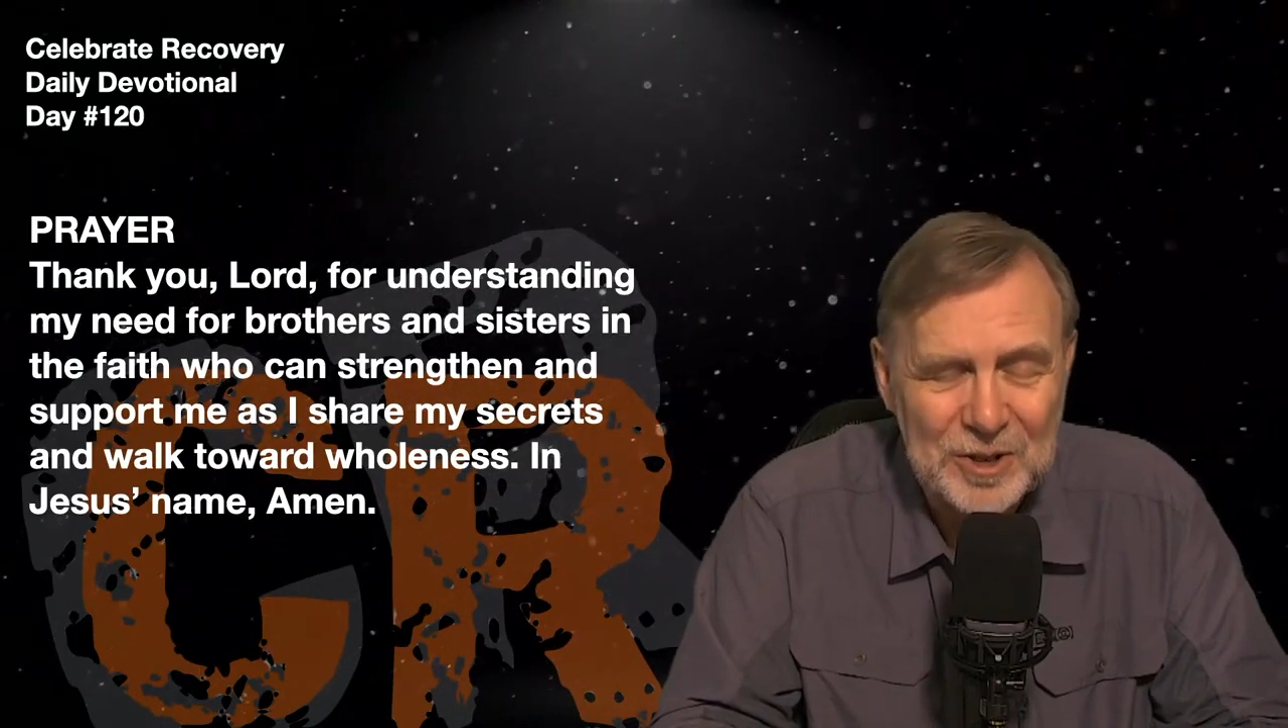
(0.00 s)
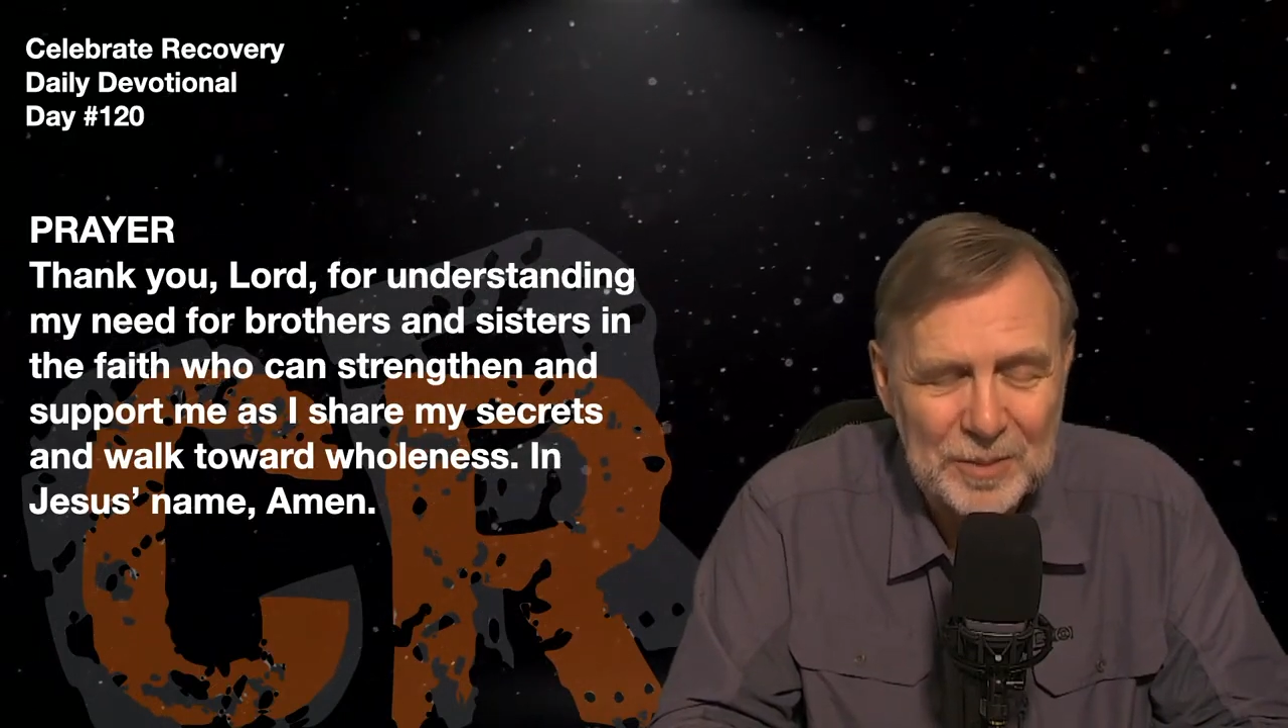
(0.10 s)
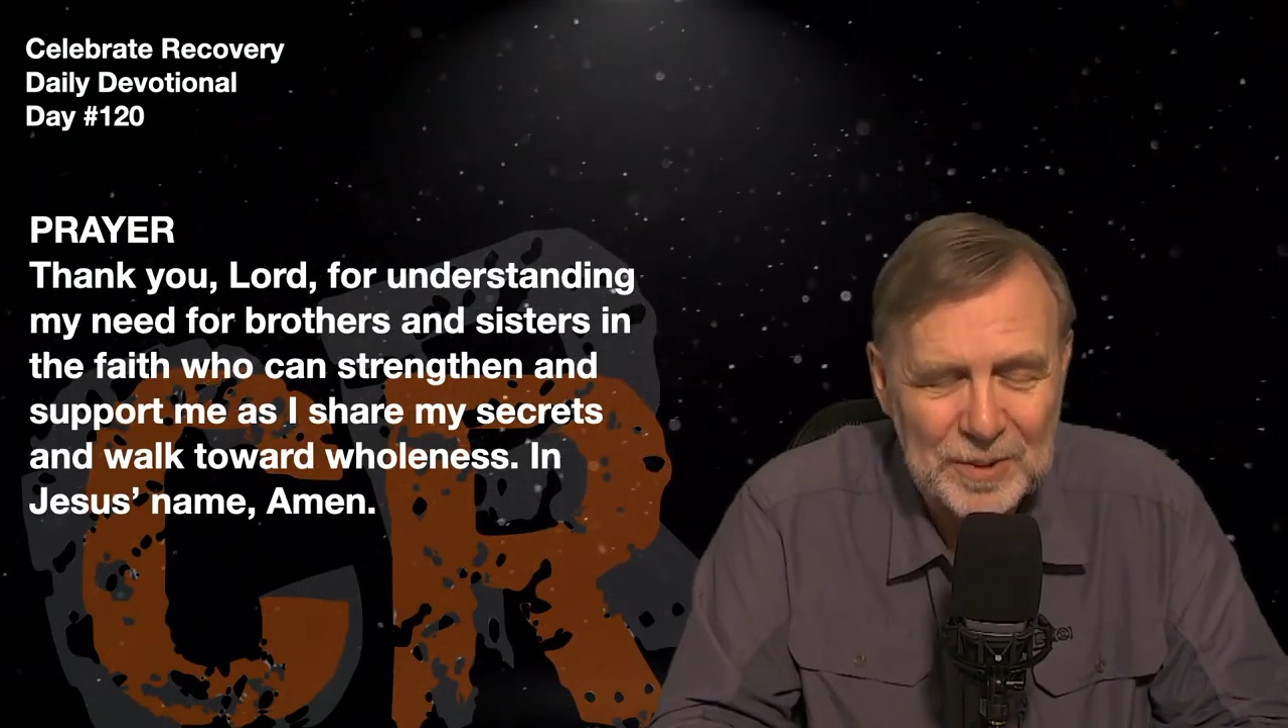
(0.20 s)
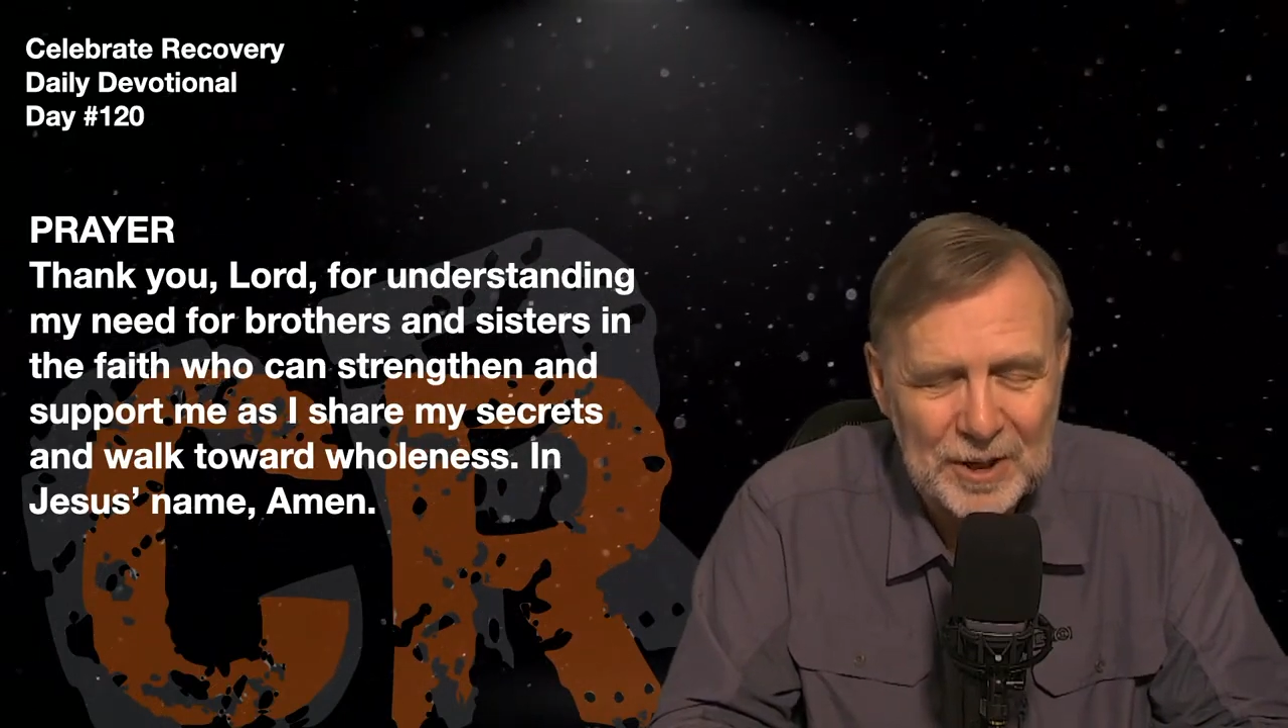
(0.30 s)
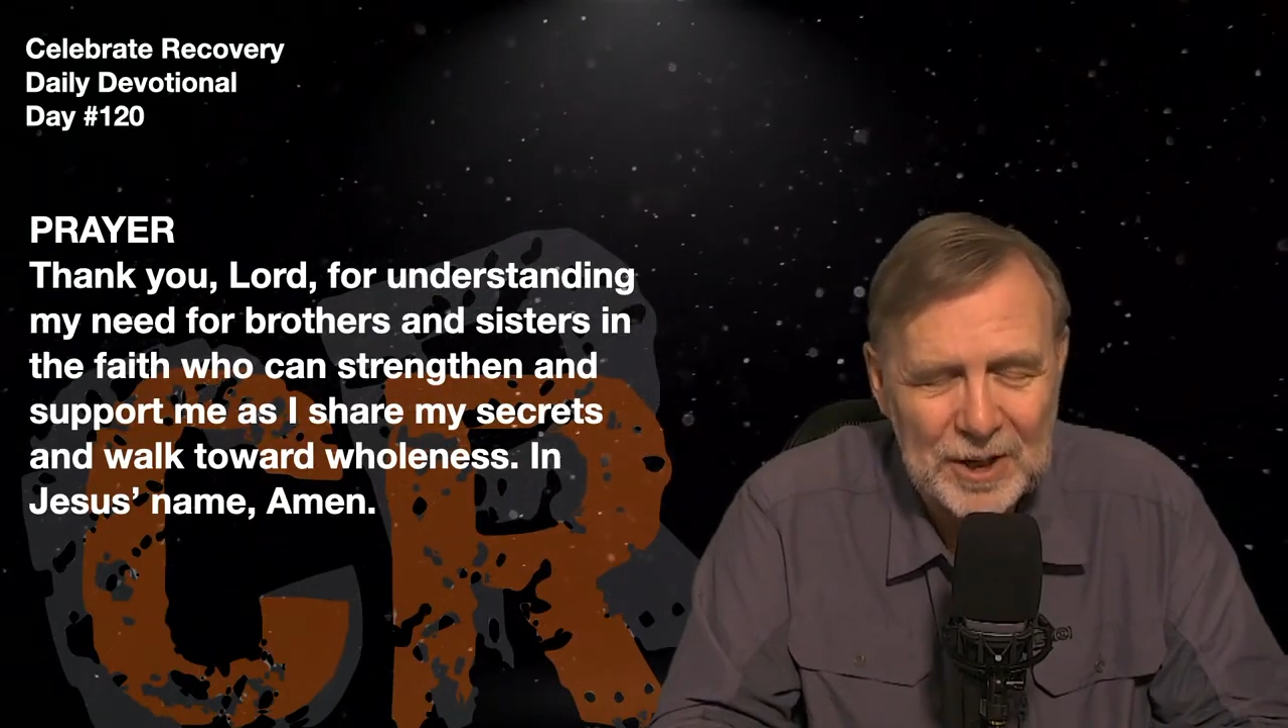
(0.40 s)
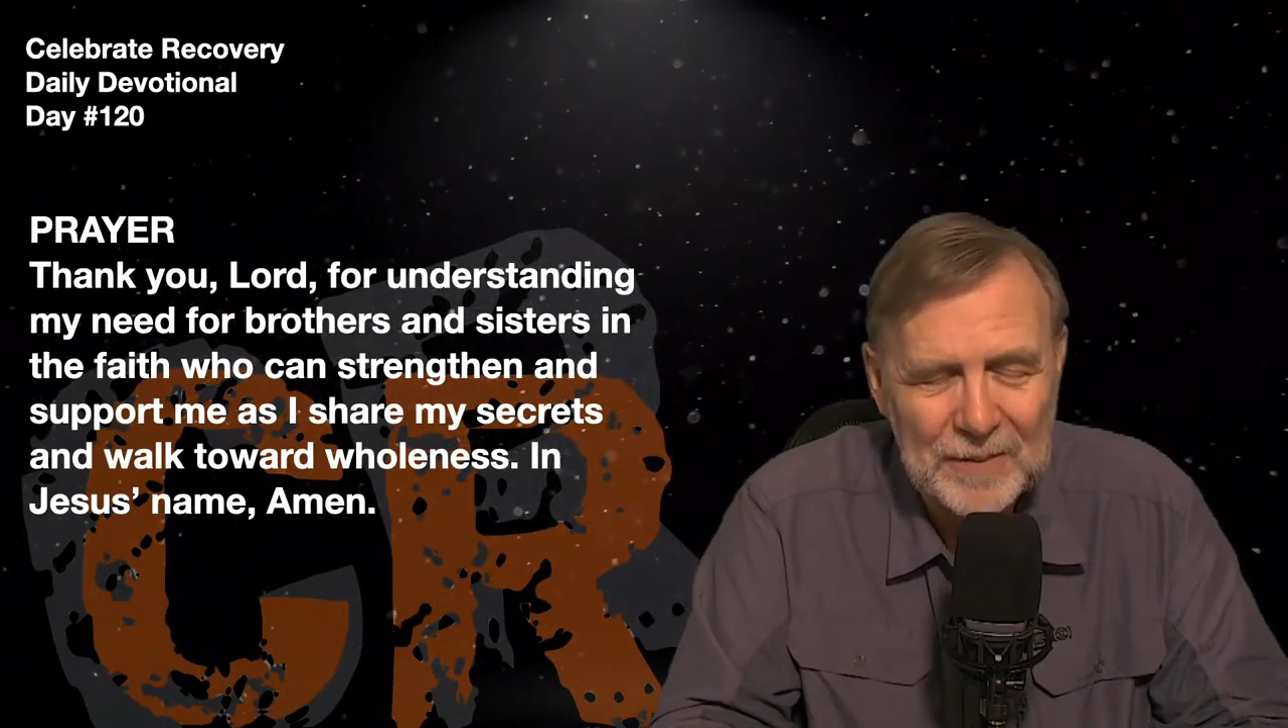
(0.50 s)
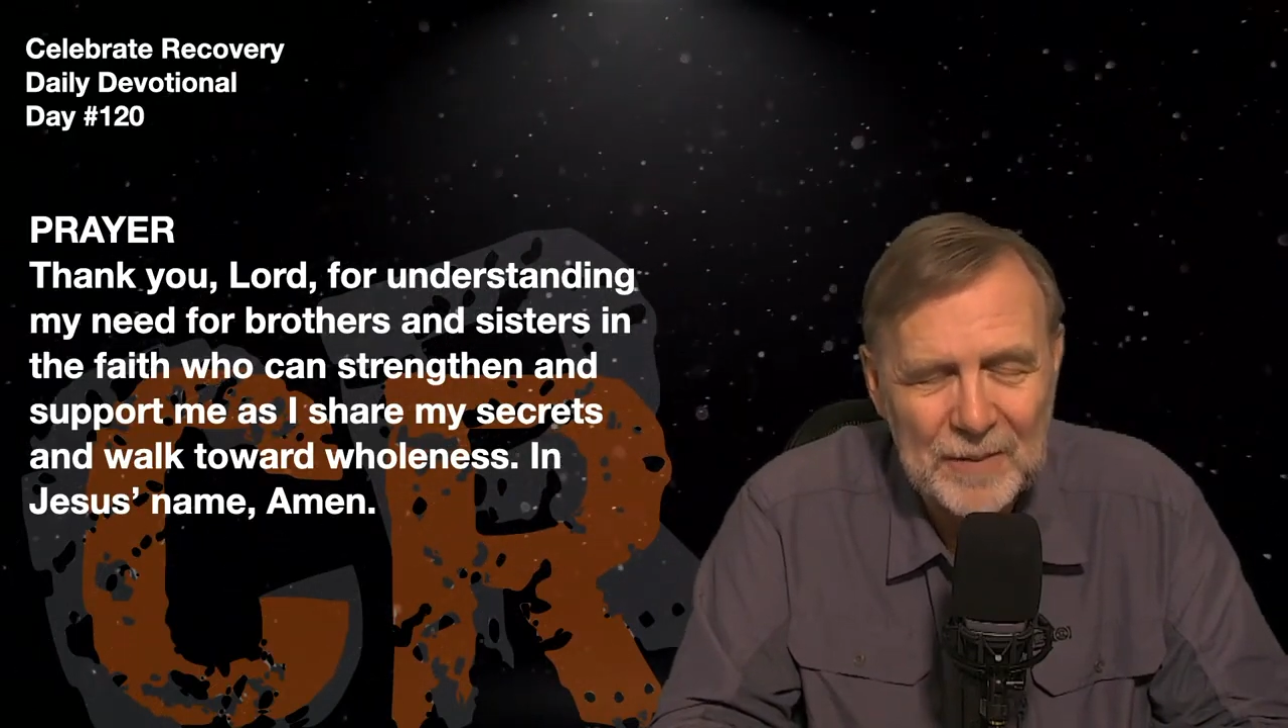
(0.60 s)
to pray.